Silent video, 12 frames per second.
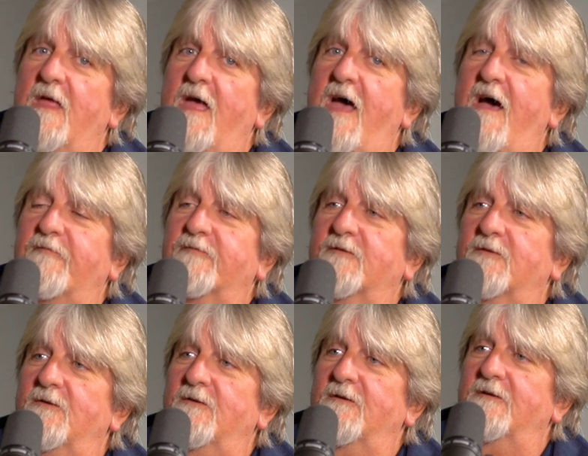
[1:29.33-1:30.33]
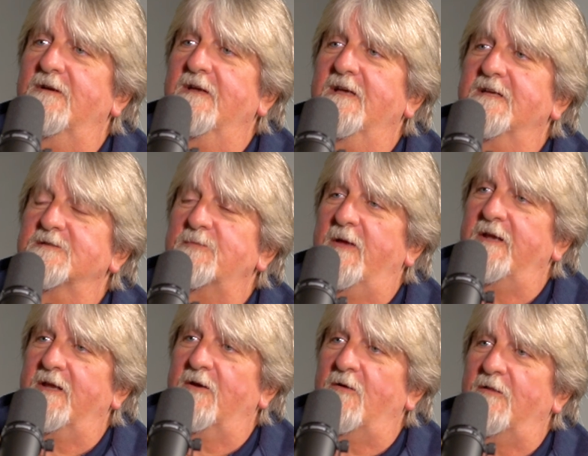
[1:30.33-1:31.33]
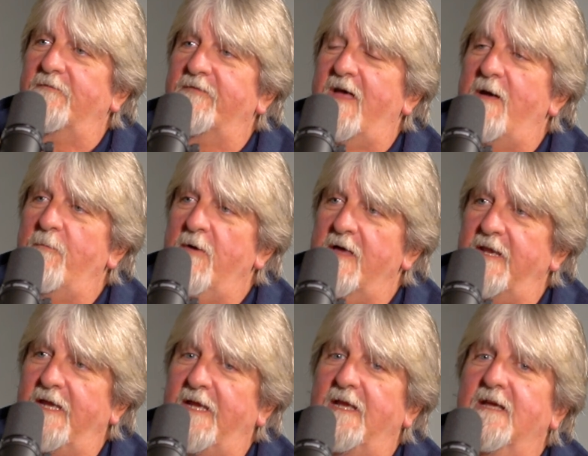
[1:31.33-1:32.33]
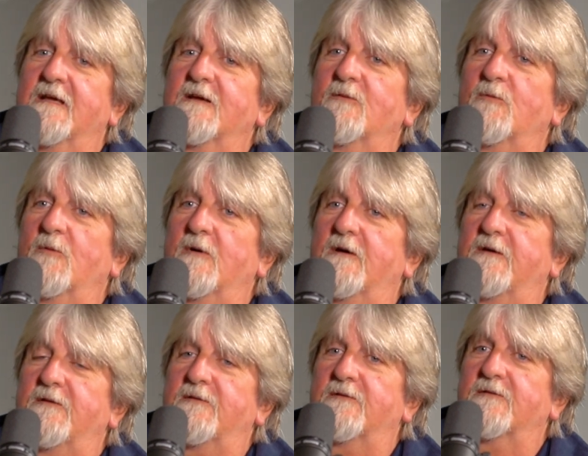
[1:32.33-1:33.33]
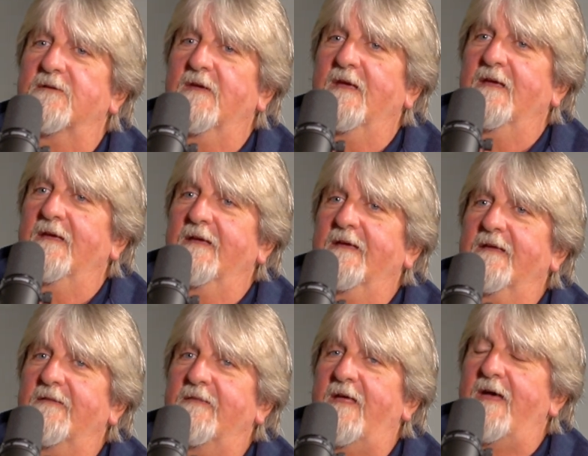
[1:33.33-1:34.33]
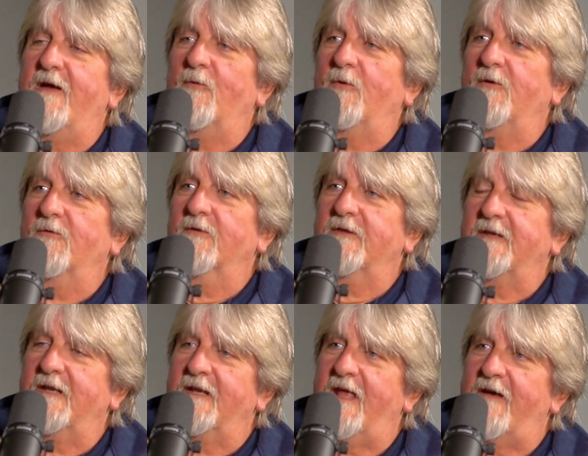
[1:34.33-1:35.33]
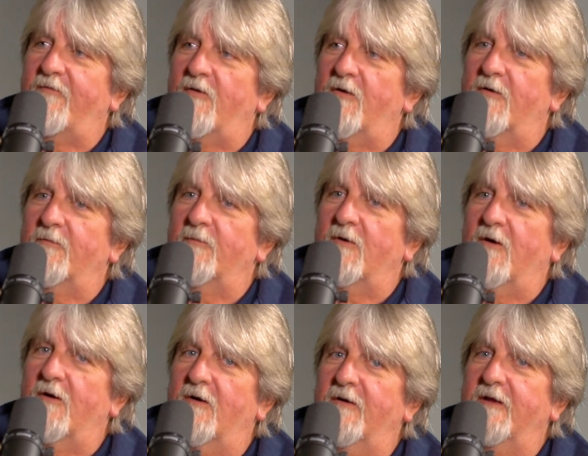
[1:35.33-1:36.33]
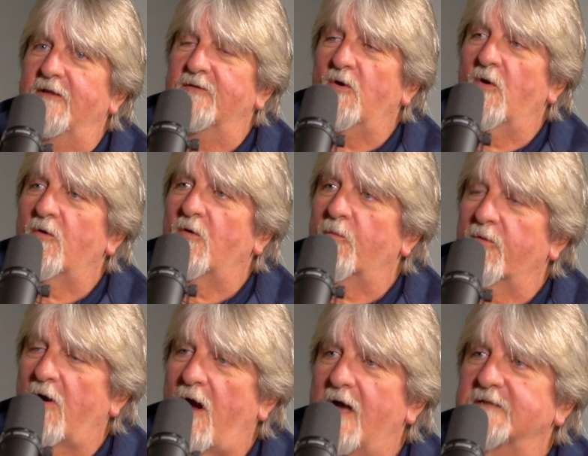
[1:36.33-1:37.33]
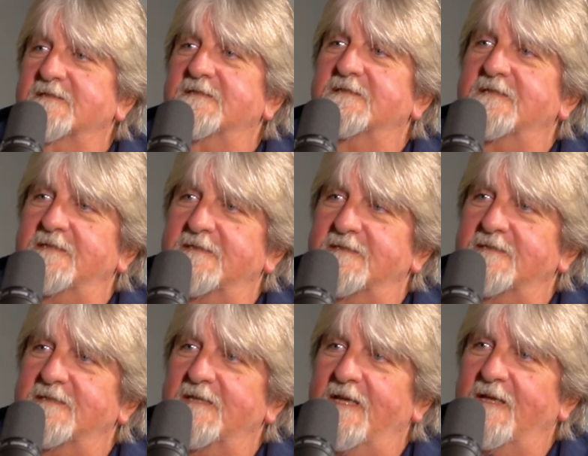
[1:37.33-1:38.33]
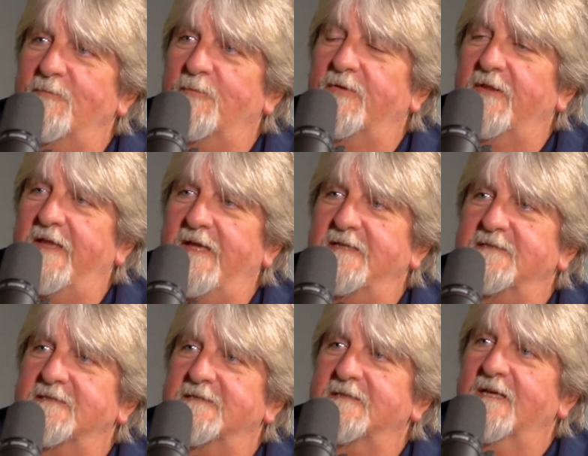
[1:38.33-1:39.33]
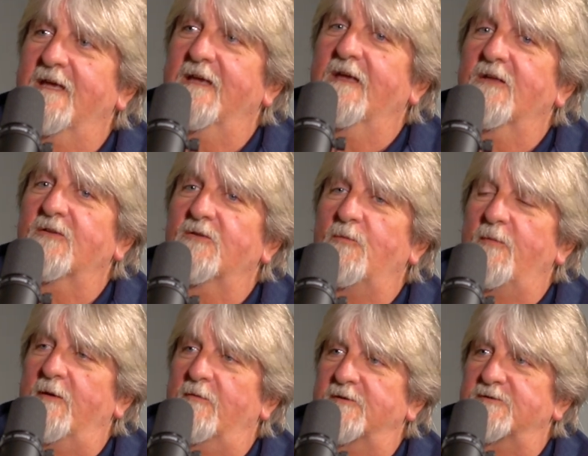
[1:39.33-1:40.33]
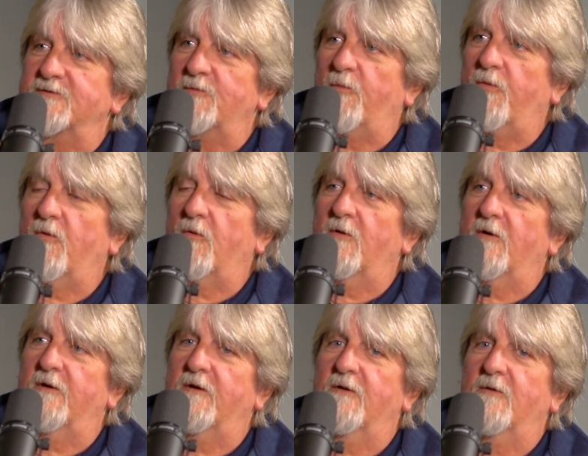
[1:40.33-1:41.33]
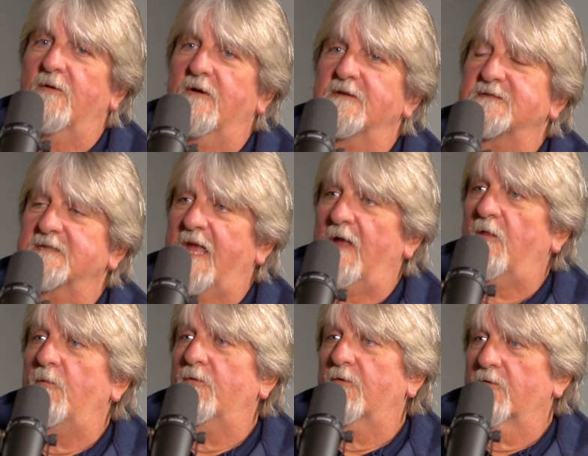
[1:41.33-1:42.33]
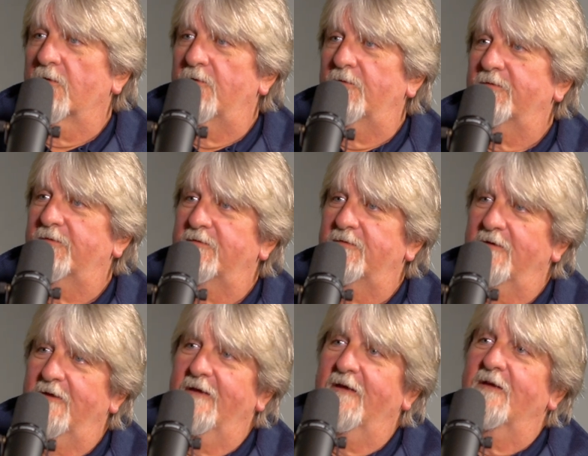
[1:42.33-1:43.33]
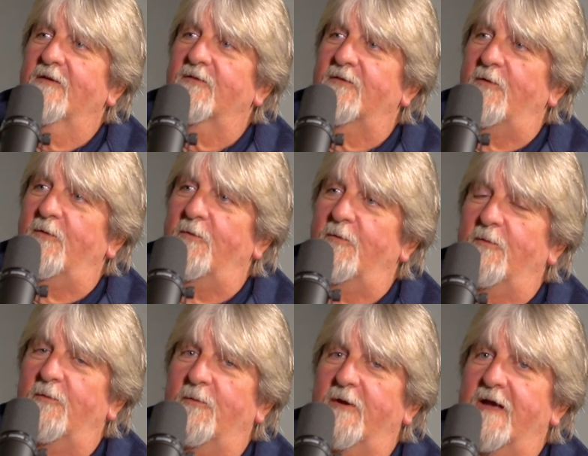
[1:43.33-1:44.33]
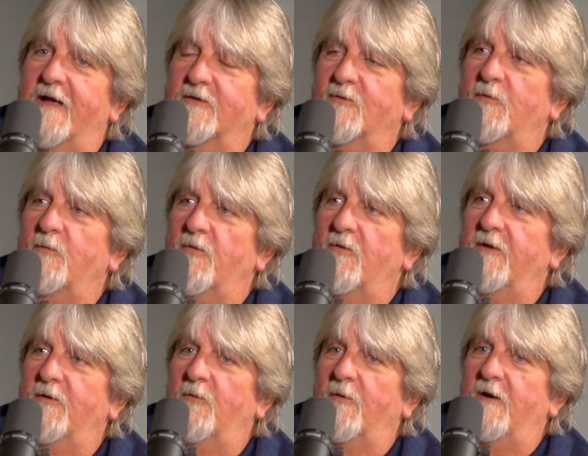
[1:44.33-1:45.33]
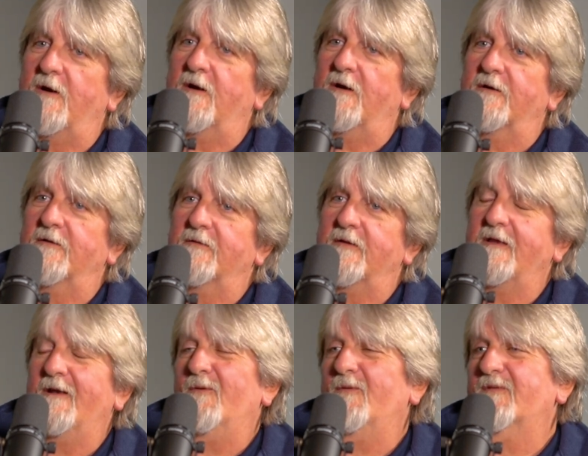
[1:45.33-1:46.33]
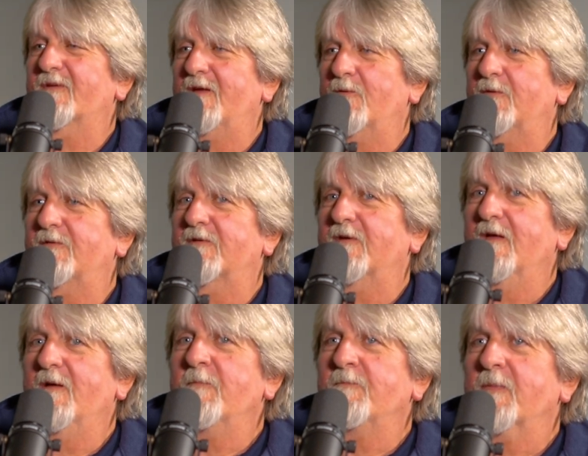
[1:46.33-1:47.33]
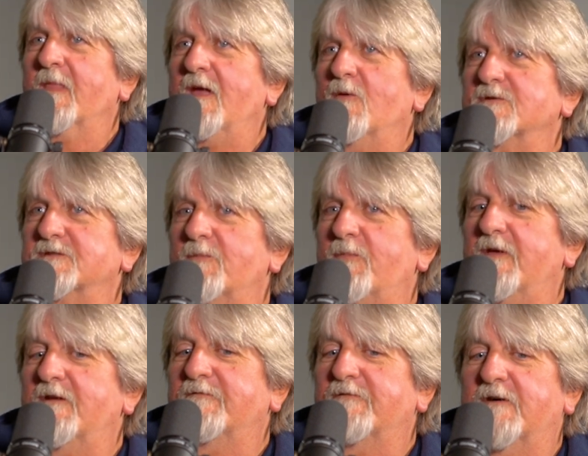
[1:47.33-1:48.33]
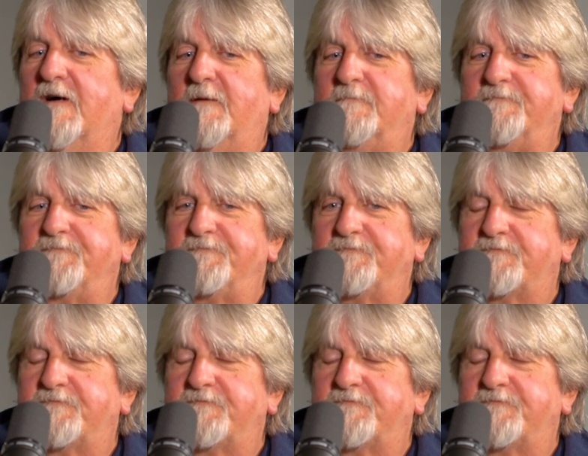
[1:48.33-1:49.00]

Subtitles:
after spending all of that money was that we really didn't have our internal processes in place to be able to support scalable growth. So we got to a point where, you know, it was a bit of